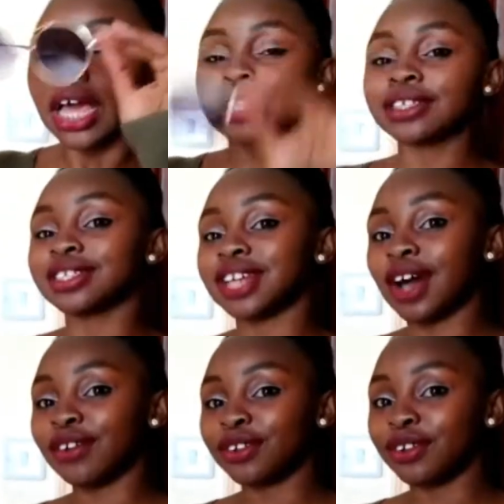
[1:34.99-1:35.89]
This is
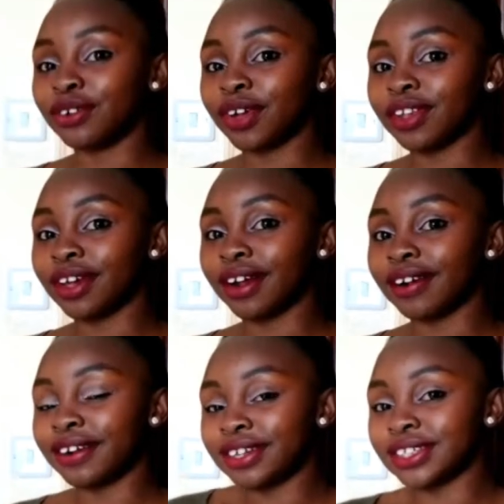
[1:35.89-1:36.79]
how you look when you're
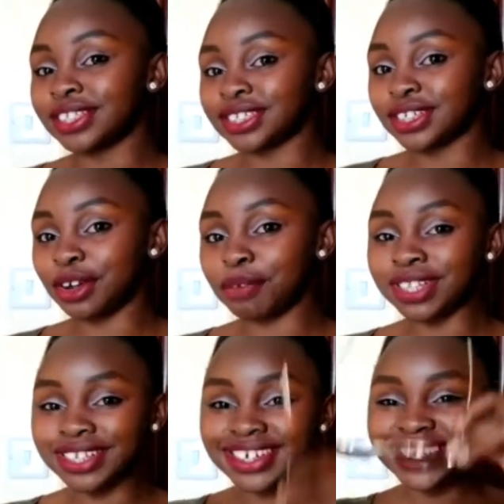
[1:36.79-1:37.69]
just normal.